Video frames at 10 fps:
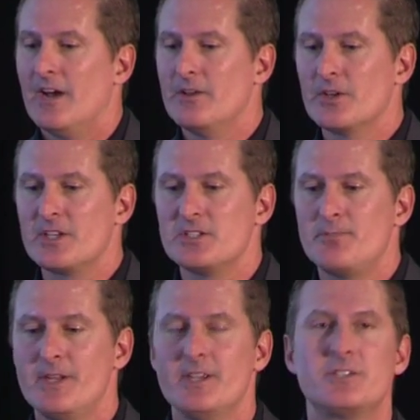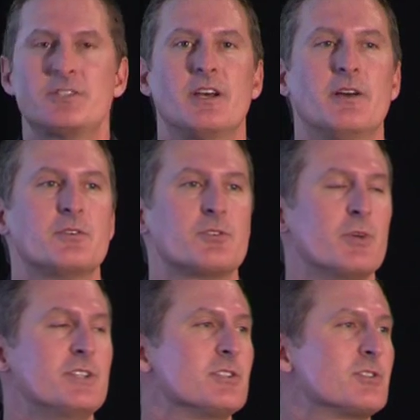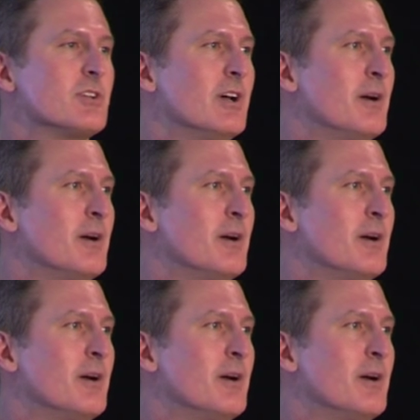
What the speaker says: You look at spinach, there's a recent